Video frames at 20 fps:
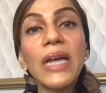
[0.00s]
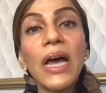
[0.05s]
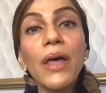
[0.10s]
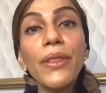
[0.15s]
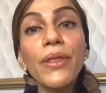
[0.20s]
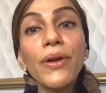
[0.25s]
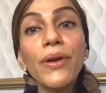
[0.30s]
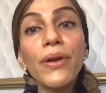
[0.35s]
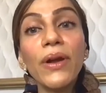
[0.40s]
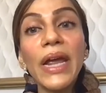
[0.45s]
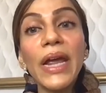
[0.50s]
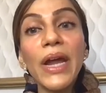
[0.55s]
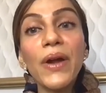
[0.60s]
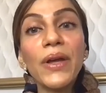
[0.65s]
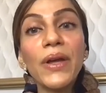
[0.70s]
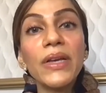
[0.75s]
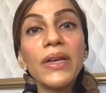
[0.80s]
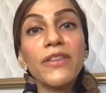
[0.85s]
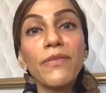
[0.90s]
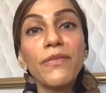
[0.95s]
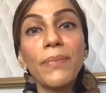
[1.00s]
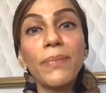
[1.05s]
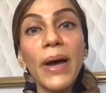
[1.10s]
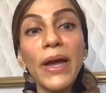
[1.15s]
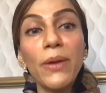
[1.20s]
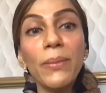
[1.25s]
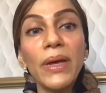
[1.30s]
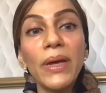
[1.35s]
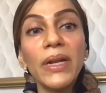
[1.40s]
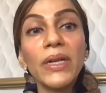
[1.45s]
other areas of
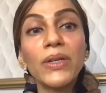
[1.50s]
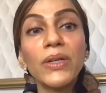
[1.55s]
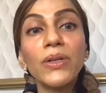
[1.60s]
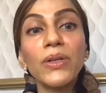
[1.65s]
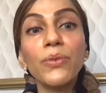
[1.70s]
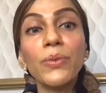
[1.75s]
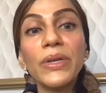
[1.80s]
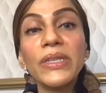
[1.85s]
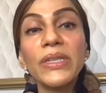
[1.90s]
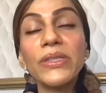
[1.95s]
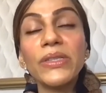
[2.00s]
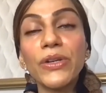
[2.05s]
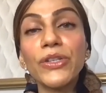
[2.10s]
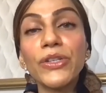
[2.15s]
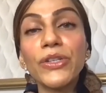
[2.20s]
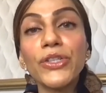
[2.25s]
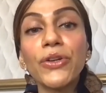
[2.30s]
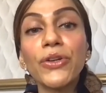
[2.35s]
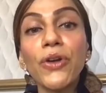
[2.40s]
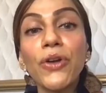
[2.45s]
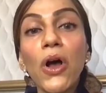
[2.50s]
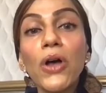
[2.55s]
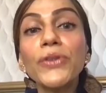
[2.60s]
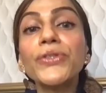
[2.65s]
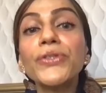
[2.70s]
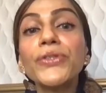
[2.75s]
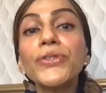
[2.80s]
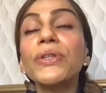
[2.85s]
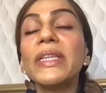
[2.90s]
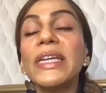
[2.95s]
biomedical research could
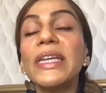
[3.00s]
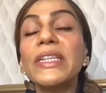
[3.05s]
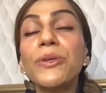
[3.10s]
also lead